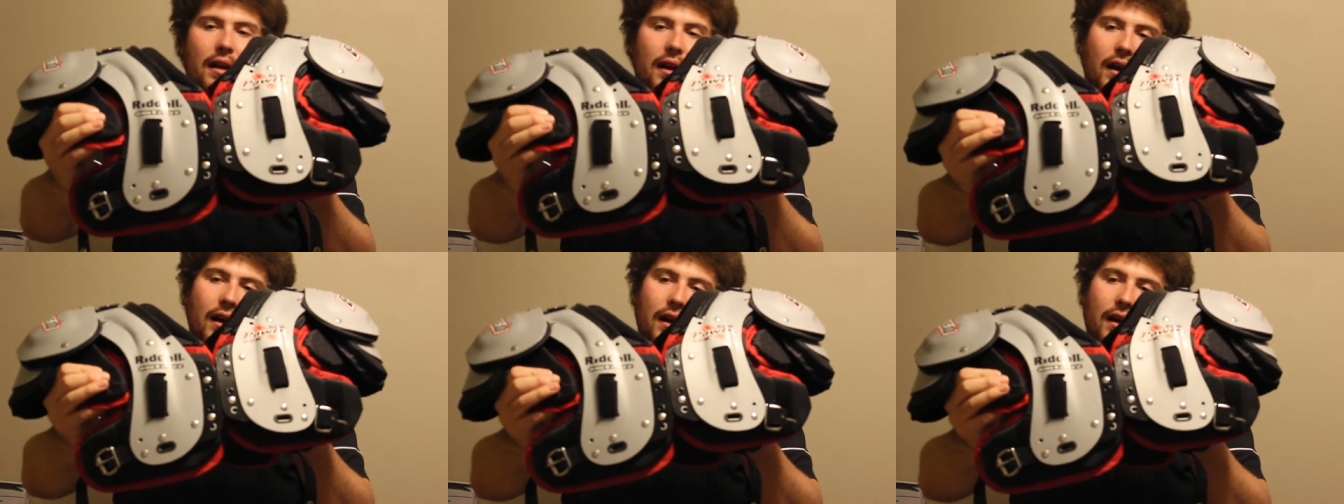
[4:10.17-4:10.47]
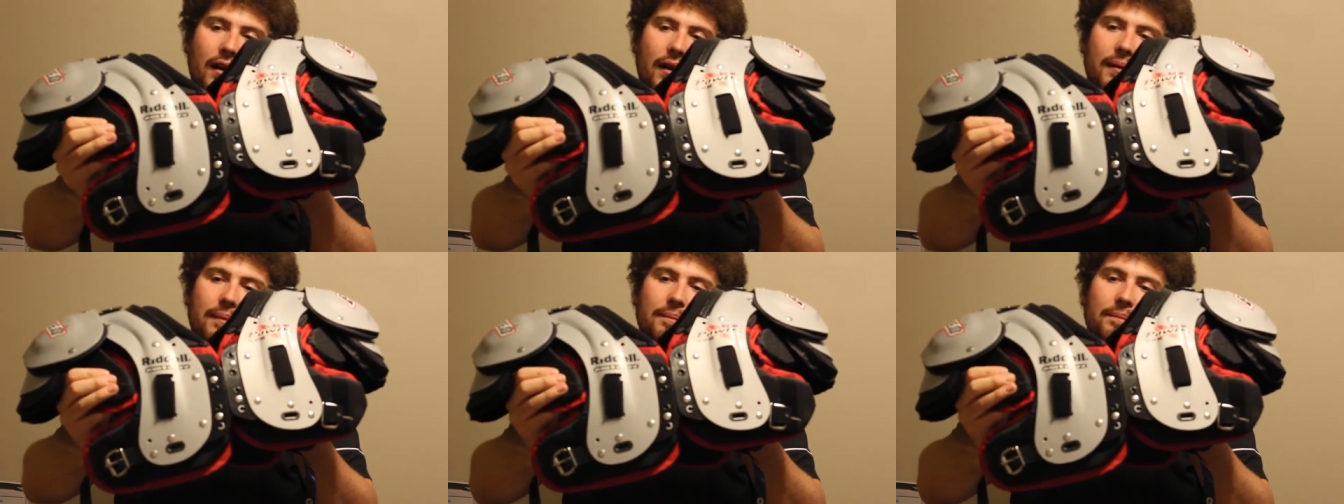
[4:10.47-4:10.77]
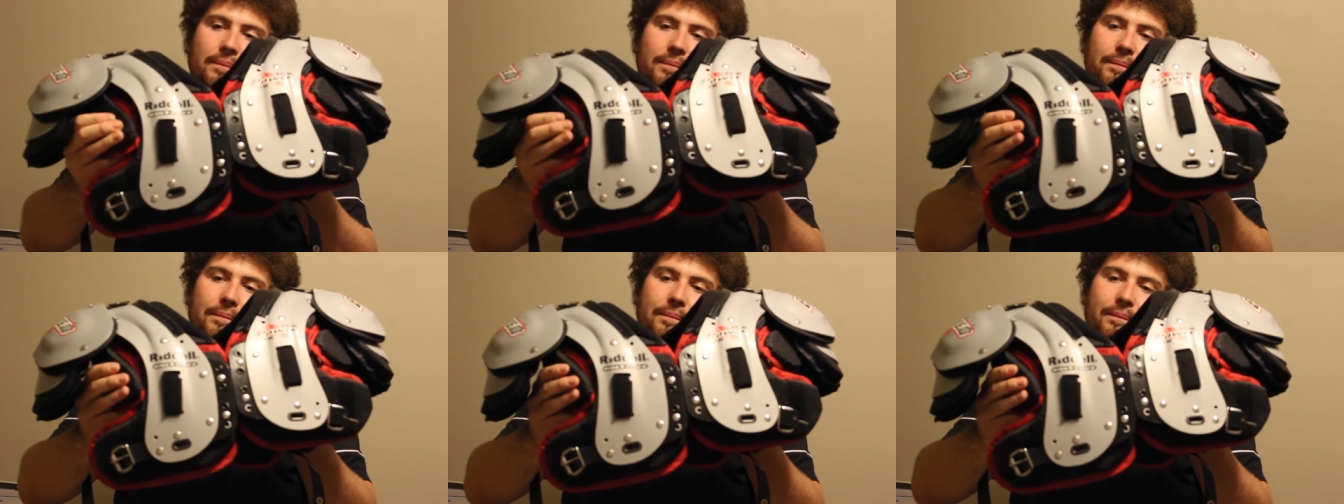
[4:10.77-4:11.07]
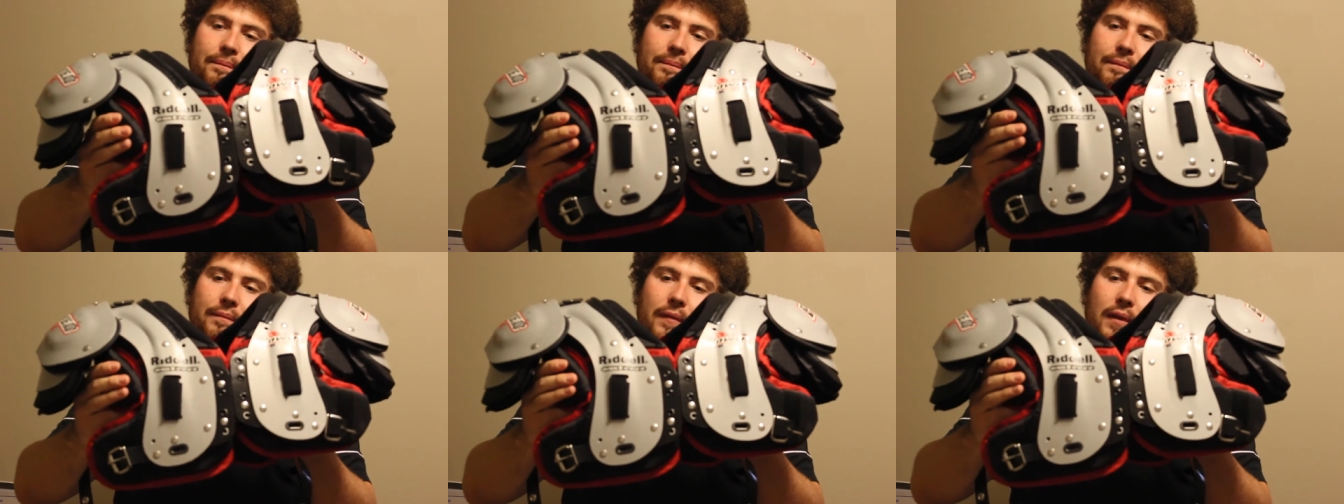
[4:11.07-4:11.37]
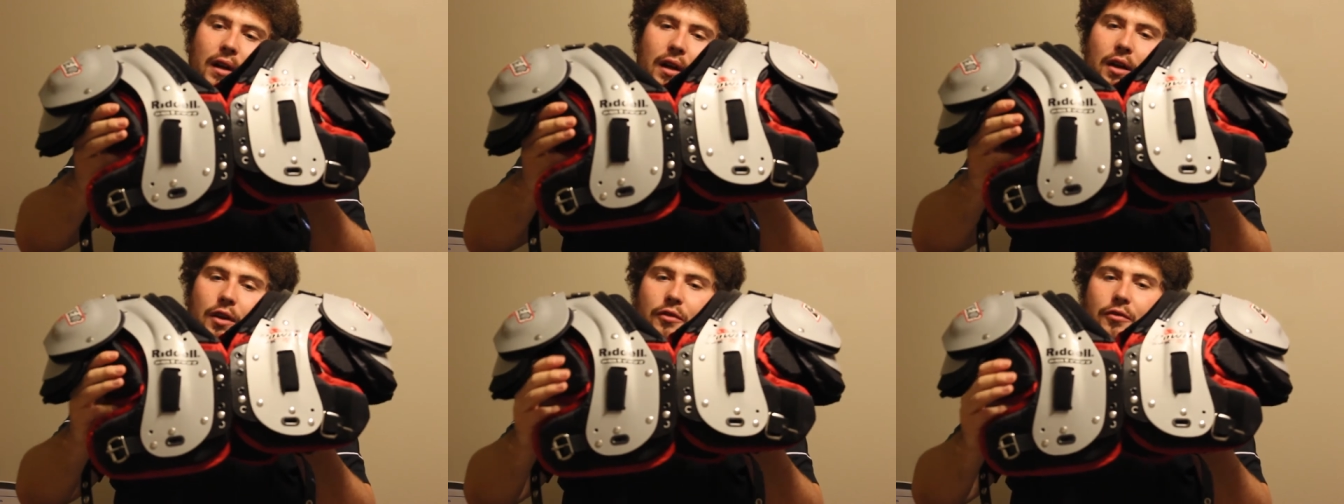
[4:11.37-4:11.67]
um,
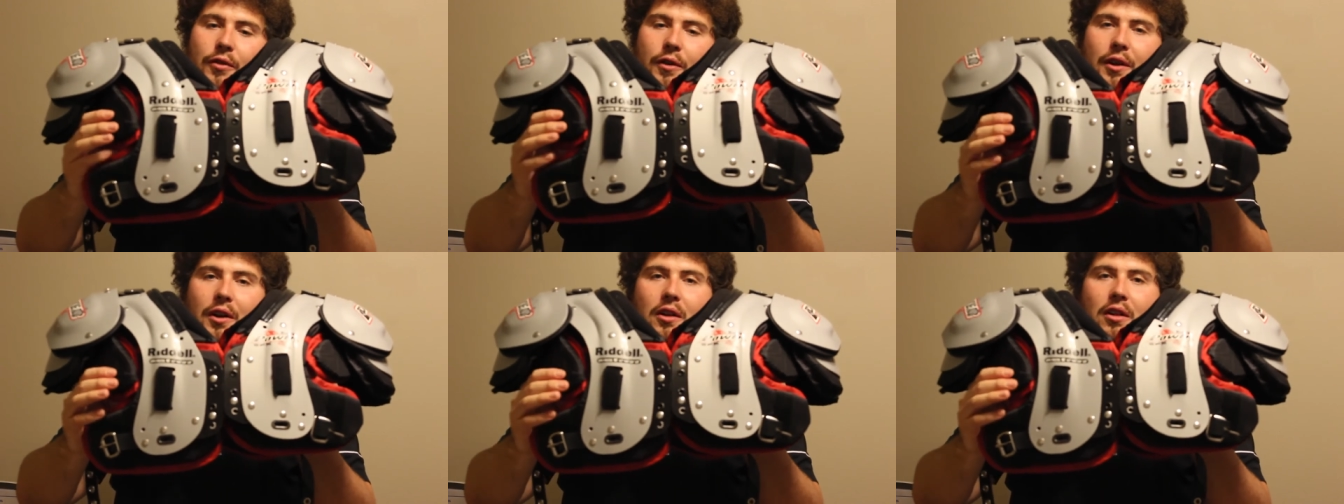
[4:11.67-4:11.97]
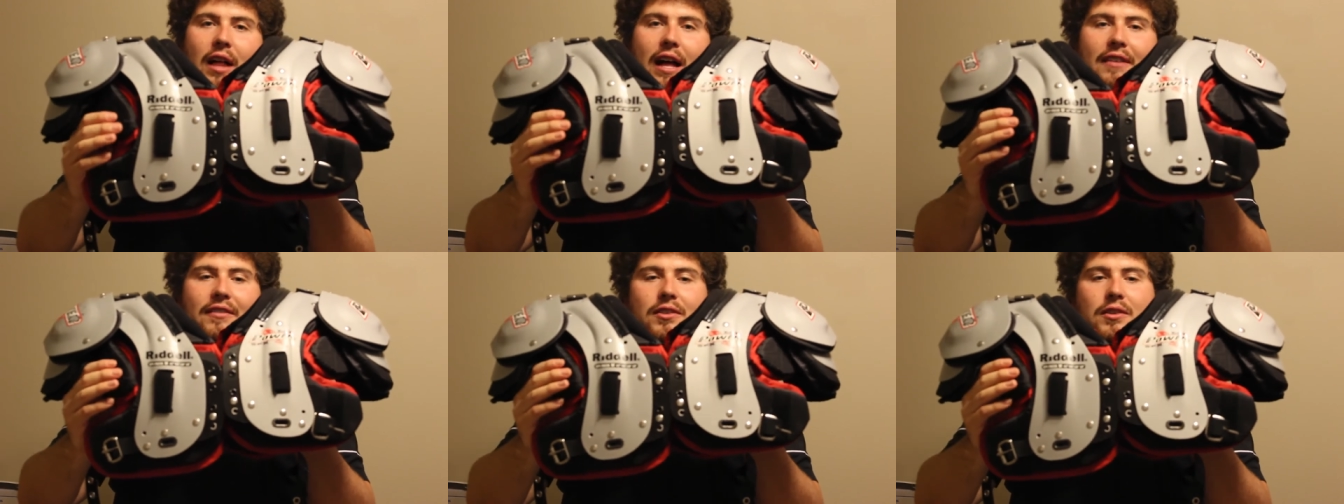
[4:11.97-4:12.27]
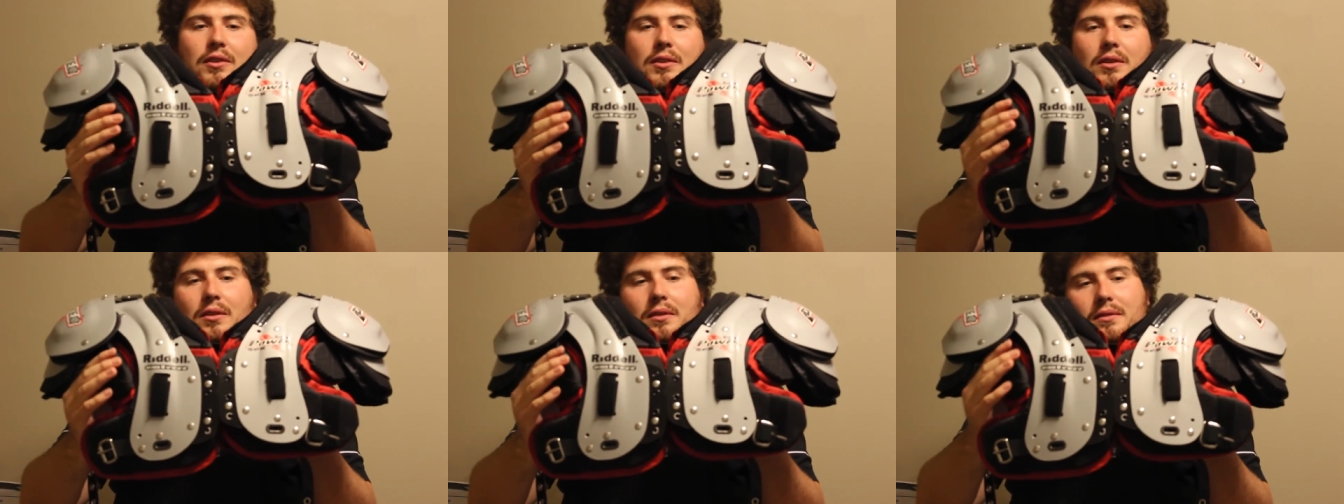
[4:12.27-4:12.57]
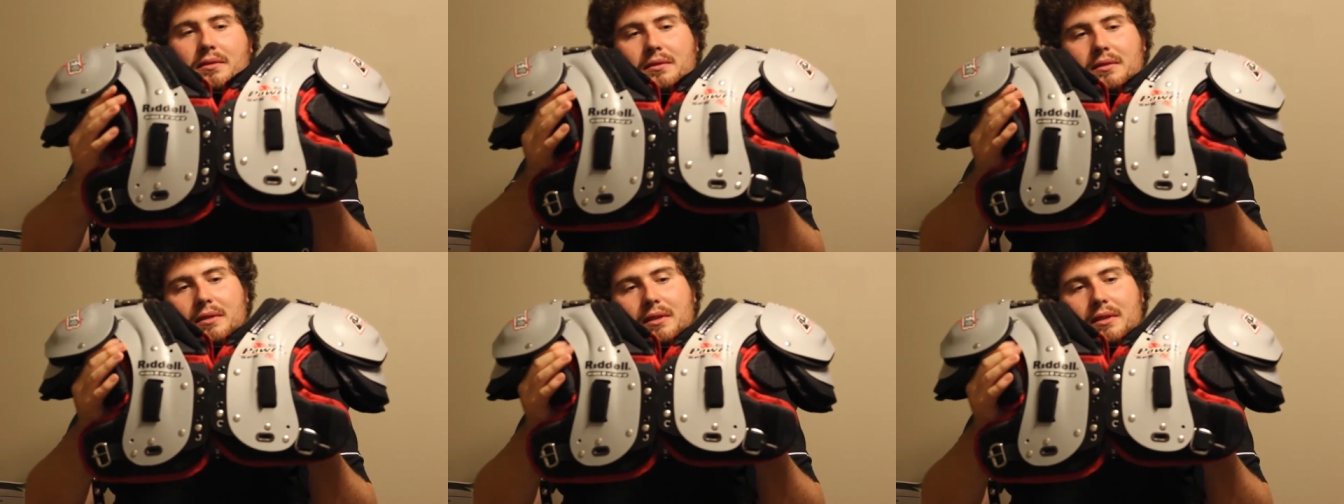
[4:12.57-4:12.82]
here for your clavicle,